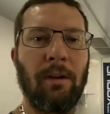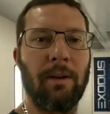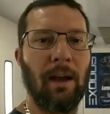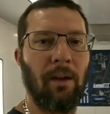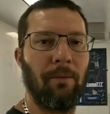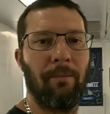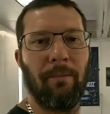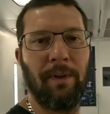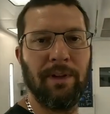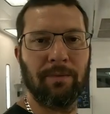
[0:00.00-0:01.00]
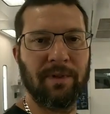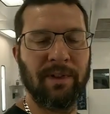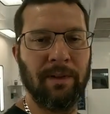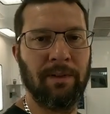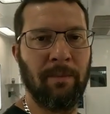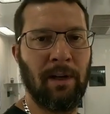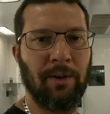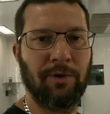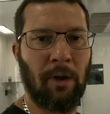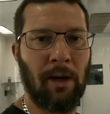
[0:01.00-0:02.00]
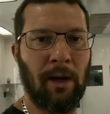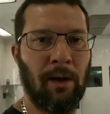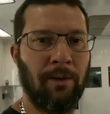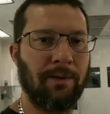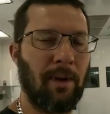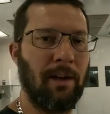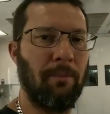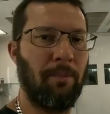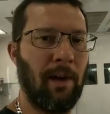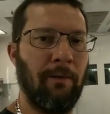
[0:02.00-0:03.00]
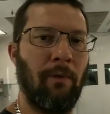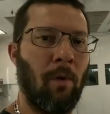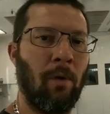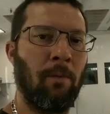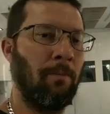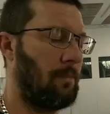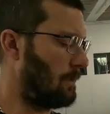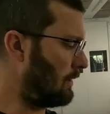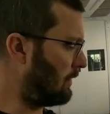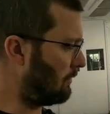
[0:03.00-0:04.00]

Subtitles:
Now, these were sent to me to try out, so I didn't pay for them.